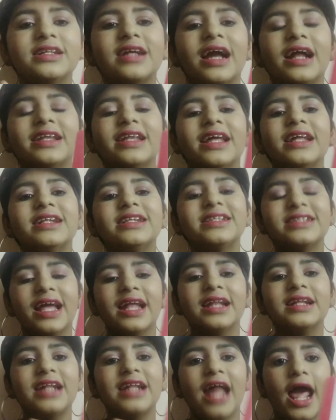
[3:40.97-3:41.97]
It contains
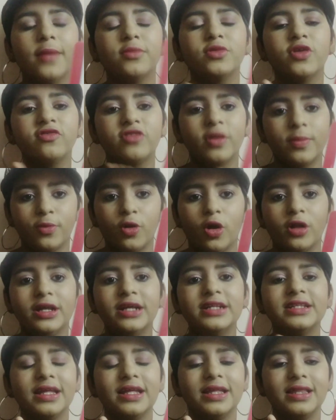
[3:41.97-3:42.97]
10 grams of the
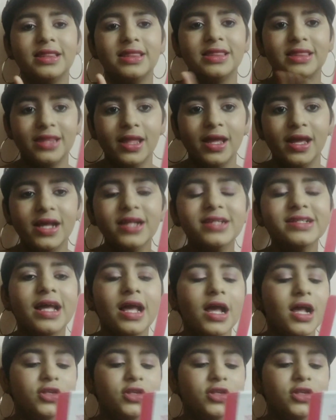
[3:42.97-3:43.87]
product in this.